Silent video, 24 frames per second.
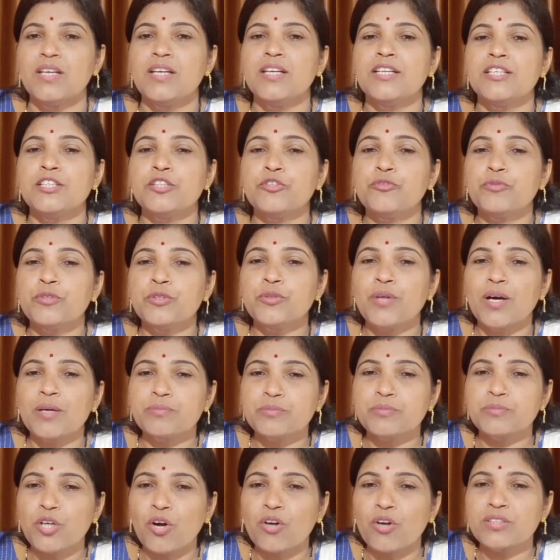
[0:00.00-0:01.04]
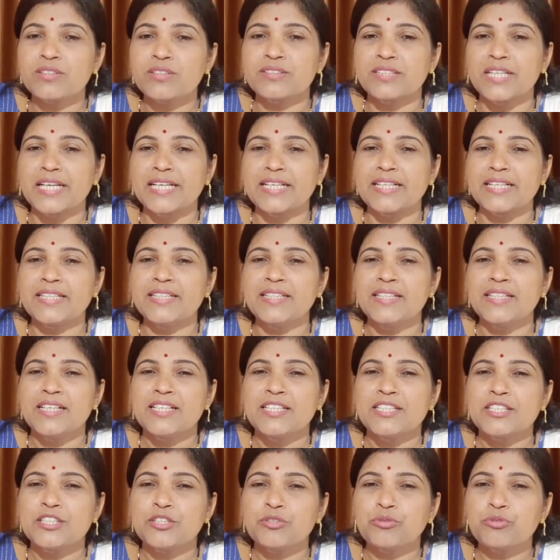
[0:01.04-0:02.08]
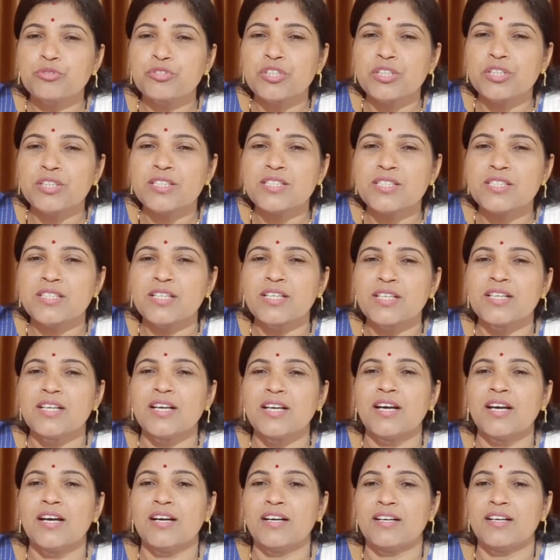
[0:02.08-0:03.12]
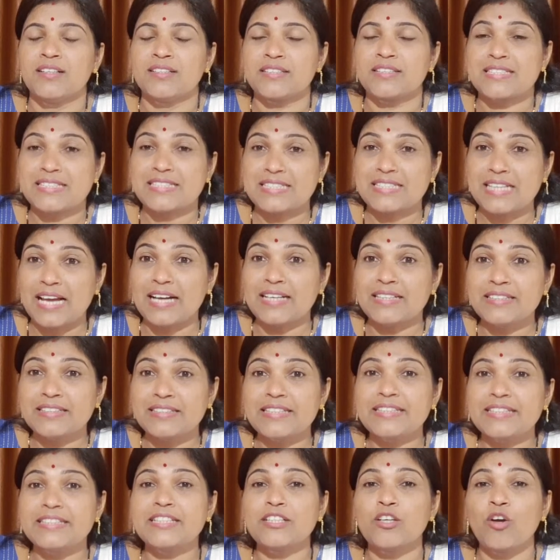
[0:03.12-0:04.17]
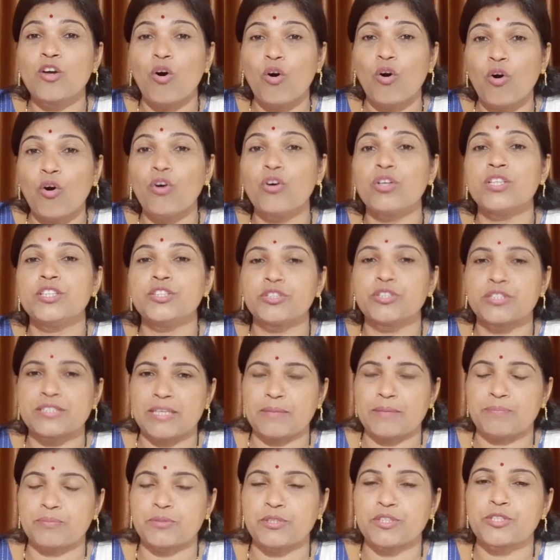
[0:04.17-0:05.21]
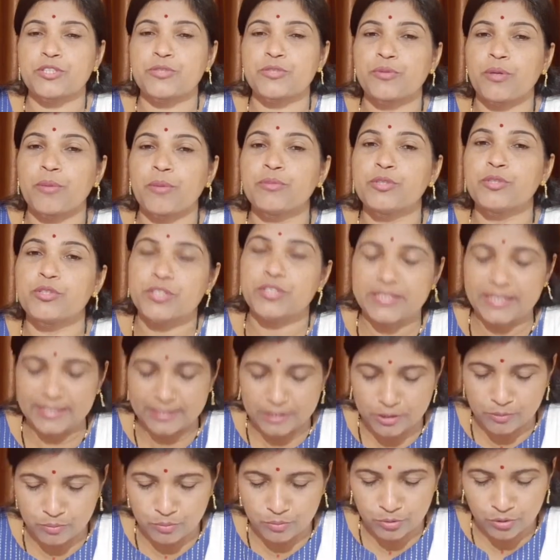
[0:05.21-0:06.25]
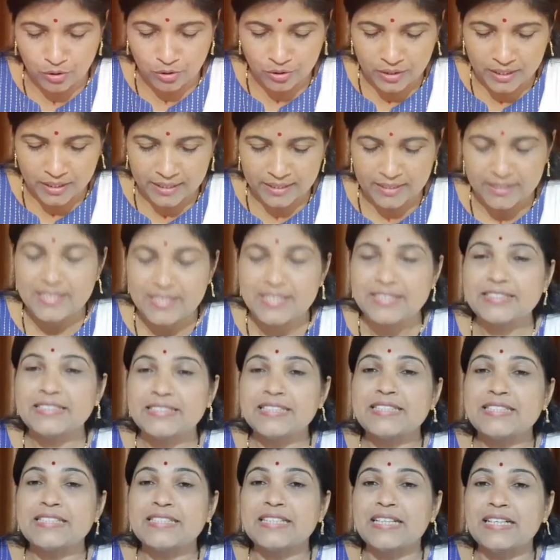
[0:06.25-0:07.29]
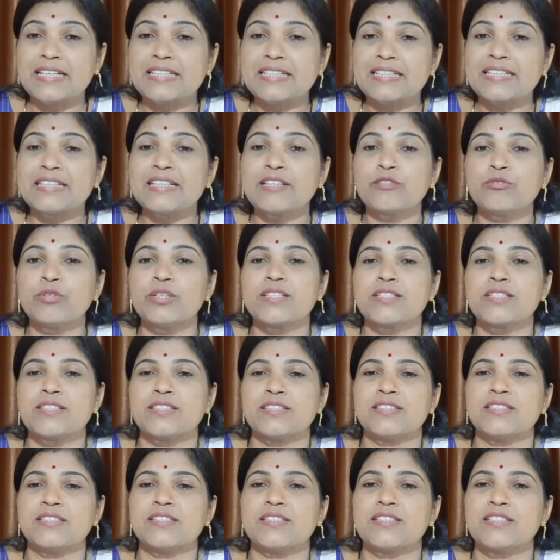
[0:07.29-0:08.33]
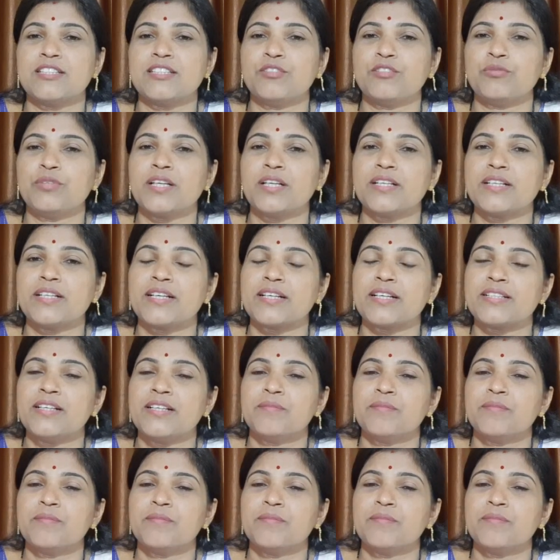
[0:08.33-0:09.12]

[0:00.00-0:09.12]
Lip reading: If you have not read, you just start reading all your chapters from your textbook. Okay, these 30 questions you will get